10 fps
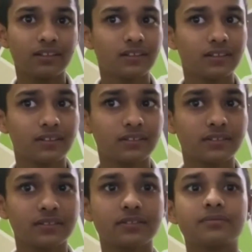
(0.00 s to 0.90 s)

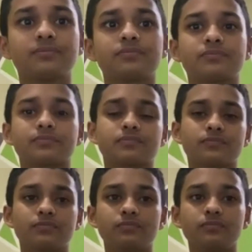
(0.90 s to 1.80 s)

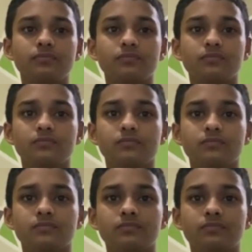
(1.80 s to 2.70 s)

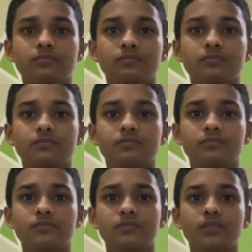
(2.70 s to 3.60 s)

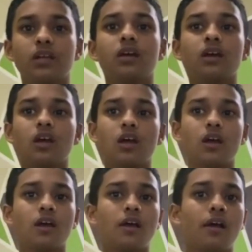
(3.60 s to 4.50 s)

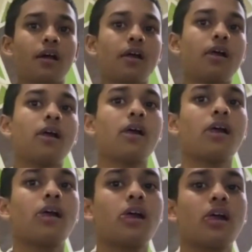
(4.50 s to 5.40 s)

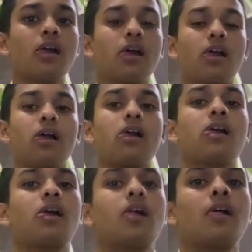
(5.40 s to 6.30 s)

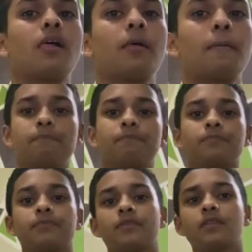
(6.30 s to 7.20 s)

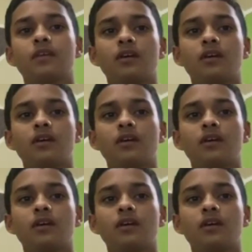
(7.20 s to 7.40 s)
Nobody speaks.